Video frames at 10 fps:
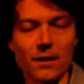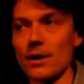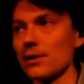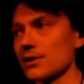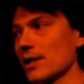
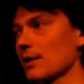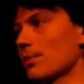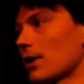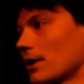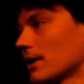The second
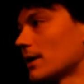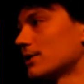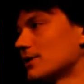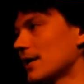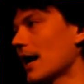part
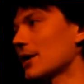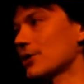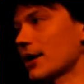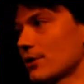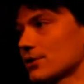is the eye
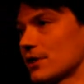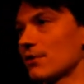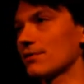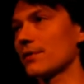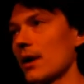tracker
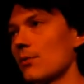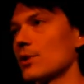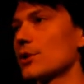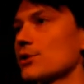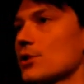itself, and we
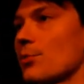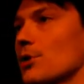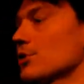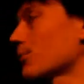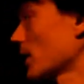chose a
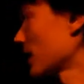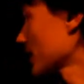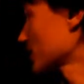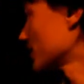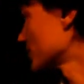commercial
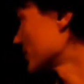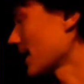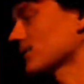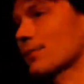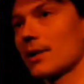product, which is the
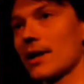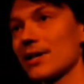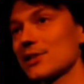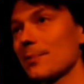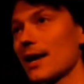
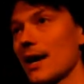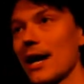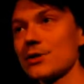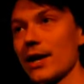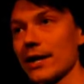SMI
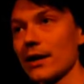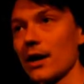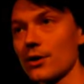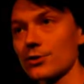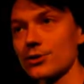eye tracking
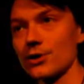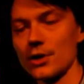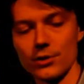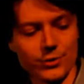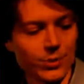goggles,
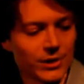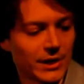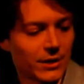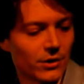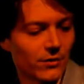which is a pretty
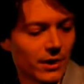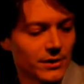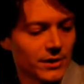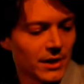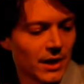standard
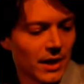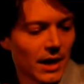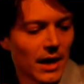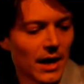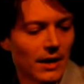device.
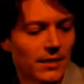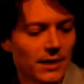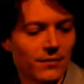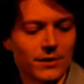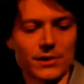The
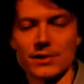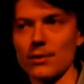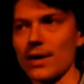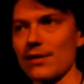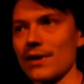difference is that
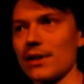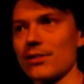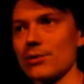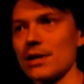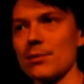we have a
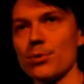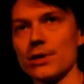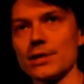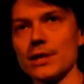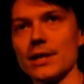3D
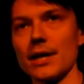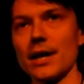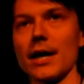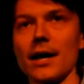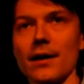printed
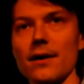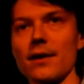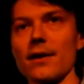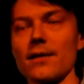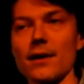
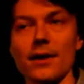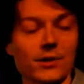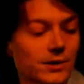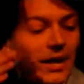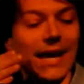
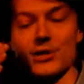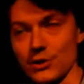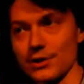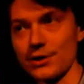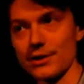
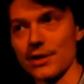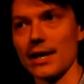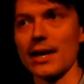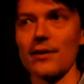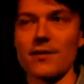connector
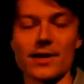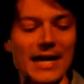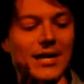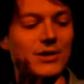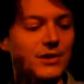that
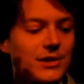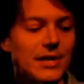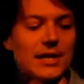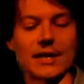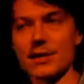attaches
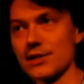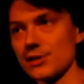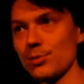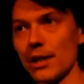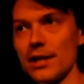the
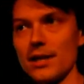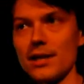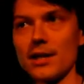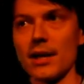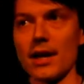display
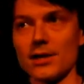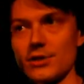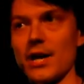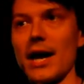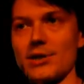to
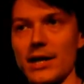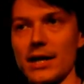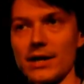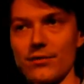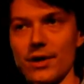the eye
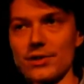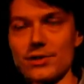tracking device.